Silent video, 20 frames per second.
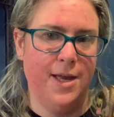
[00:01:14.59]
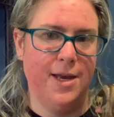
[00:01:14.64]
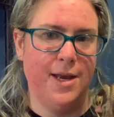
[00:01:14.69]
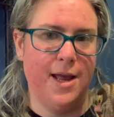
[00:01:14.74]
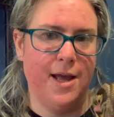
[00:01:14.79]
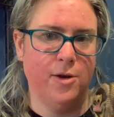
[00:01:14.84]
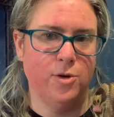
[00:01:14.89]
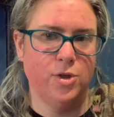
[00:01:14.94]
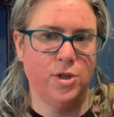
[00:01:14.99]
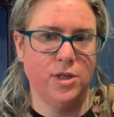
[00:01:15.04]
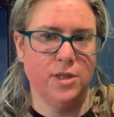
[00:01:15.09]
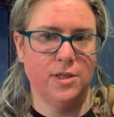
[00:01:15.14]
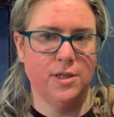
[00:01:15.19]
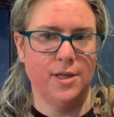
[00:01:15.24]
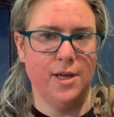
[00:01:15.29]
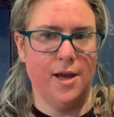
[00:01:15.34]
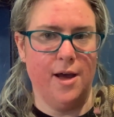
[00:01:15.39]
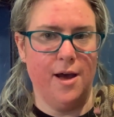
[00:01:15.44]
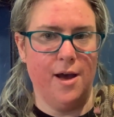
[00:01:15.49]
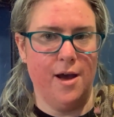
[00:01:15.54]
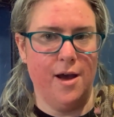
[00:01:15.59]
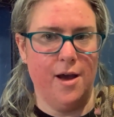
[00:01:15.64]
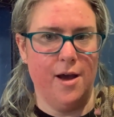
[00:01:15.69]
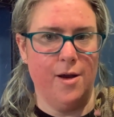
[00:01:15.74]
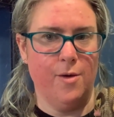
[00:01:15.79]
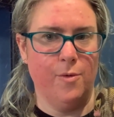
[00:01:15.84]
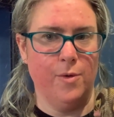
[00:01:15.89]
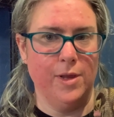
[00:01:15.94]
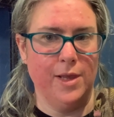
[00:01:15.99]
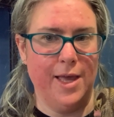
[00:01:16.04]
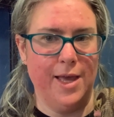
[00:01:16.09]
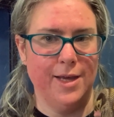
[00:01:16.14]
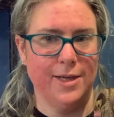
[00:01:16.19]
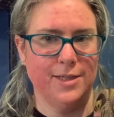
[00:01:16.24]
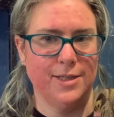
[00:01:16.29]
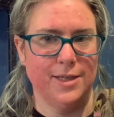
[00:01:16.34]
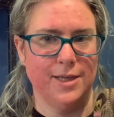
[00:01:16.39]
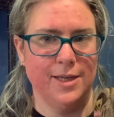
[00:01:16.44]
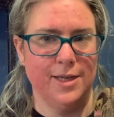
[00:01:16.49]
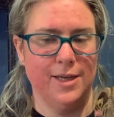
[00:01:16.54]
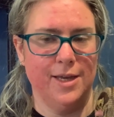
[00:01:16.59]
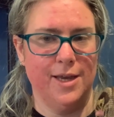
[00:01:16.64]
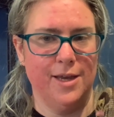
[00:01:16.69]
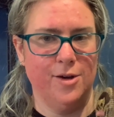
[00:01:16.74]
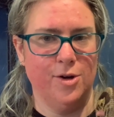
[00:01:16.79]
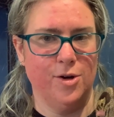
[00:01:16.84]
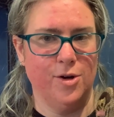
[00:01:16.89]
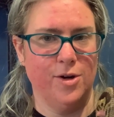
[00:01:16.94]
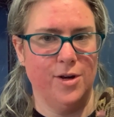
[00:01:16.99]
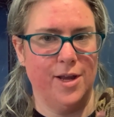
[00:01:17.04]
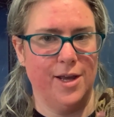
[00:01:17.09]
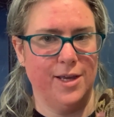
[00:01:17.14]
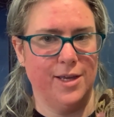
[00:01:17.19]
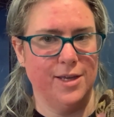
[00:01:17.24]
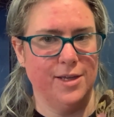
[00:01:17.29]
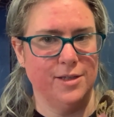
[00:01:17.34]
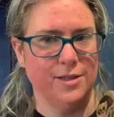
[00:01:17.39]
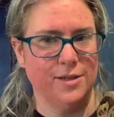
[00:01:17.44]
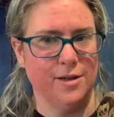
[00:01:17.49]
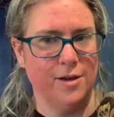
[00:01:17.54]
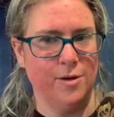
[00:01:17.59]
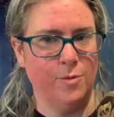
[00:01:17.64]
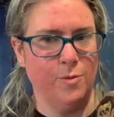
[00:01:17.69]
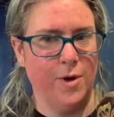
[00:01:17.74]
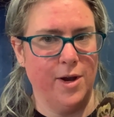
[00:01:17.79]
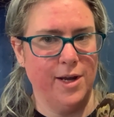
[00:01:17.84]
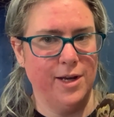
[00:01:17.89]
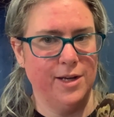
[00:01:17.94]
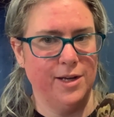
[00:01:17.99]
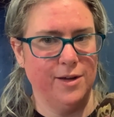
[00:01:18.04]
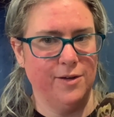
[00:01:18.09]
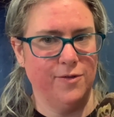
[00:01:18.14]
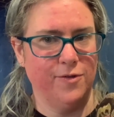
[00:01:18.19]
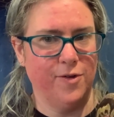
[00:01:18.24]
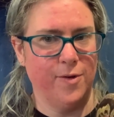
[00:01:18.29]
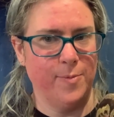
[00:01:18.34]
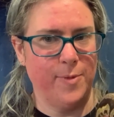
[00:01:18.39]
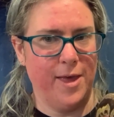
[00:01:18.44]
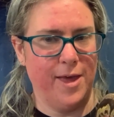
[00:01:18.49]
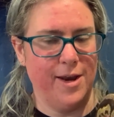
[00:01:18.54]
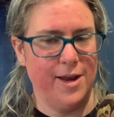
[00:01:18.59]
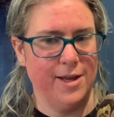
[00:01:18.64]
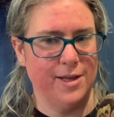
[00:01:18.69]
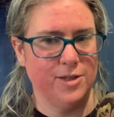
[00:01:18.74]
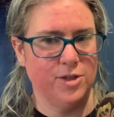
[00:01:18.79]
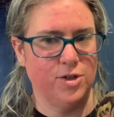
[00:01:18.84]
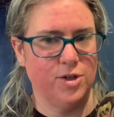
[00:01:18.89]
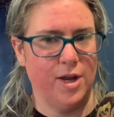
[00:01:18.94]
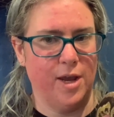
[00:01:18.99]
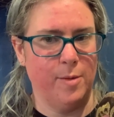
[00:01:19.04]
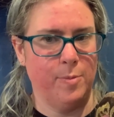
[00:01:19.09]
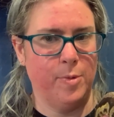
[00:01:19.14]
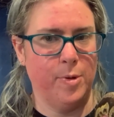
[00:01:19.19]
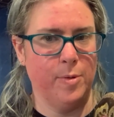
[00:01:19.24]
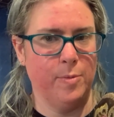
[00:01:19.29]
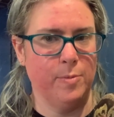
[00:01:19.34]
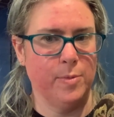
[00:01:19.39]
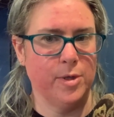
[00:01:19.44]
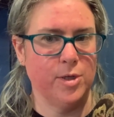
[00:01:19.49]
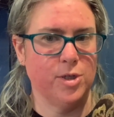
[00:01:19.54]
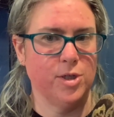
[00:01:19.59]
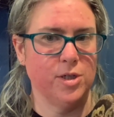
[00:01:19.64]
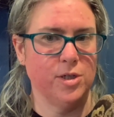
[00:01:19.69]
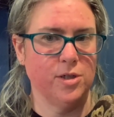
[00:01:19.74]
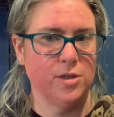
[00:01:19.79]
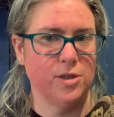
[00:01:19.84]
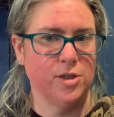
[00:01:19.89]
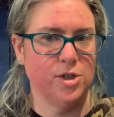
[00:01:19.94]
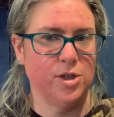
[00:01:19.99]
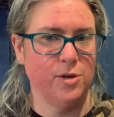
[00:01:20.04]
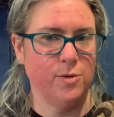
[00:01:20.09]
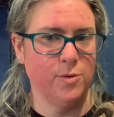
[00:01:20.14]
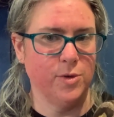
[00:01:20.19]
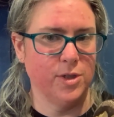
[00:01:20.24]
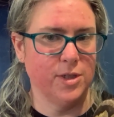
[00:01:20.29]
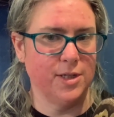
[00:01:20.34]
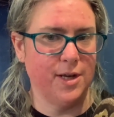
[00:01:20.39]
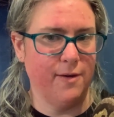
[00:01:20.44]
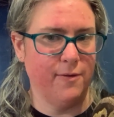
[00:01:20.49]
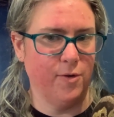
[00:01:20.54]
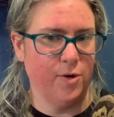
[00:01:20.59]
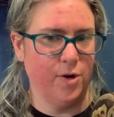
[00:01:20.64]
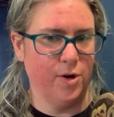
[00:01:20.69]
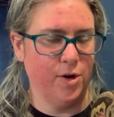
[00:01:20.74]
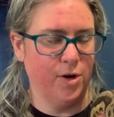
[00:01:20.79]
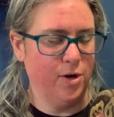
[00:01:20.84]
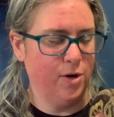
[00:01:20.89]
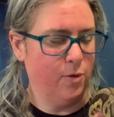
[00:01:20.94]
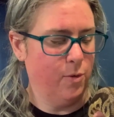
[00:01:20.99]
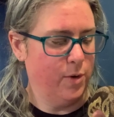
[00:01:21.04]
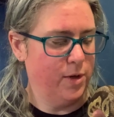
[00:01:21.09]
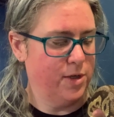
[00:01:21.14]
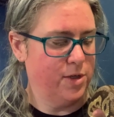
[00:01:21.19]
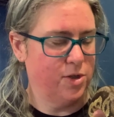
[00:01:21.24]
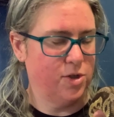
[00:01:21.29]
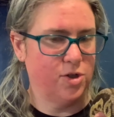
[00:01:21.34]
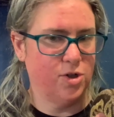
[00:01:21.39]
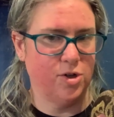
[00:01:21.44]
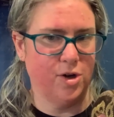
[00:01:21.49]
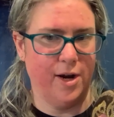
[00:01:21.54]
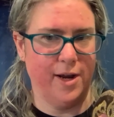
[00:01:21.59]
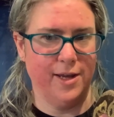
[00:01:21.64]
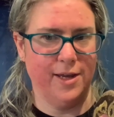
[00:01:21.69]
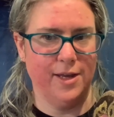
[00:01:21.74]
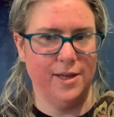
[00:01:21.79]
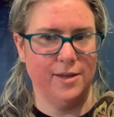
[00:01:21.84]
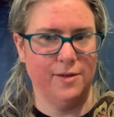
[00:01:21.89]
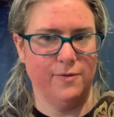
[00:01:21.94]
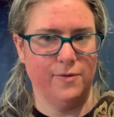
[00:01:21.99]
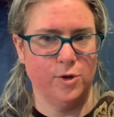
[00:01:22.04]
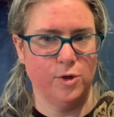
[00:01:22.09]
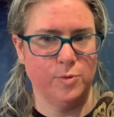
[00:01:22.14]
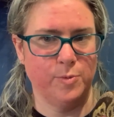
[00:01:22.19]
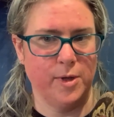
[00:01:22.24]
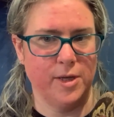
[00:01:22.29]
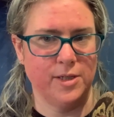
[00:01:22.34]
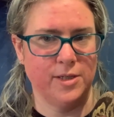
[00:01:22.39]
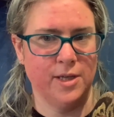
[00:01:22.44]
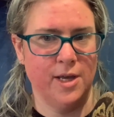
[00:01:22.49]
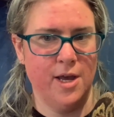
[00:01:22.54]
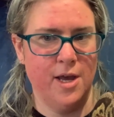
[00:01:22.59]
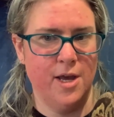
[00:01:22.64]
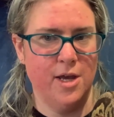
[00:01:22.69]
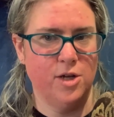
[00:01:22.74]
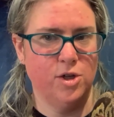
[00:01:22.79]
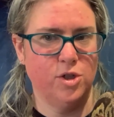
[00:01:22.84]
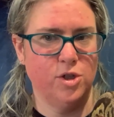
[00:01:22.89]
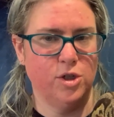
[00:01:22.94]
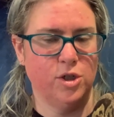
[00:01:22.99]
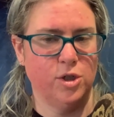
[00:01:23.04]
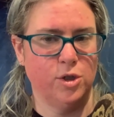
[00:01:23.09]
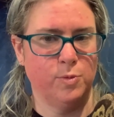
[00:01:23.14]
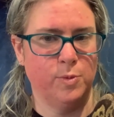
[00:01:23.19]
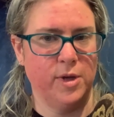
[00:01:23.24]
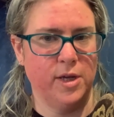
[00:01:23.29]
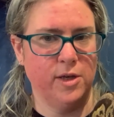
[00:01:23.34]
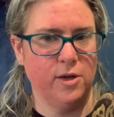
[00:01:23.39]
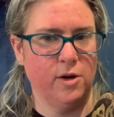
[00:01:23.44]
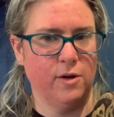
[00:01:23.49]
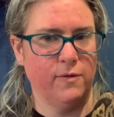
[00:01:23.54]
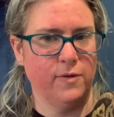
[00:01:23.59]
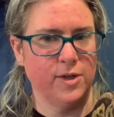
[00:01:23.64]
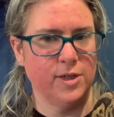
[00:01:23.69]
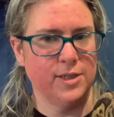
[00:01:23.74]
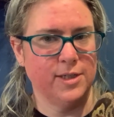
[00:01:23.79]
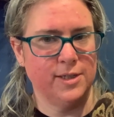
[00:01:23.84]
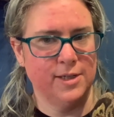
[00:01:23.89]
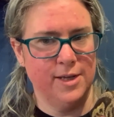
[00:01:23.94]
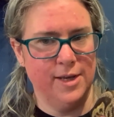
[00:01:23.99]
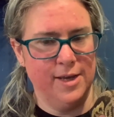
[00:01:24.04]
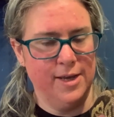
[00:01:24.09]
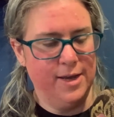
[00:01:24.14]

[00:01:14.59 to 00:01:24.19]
Now she's relaxing and her neck is unwinding from that S shape, but she was never going to strike in the first place. She was just being nervous.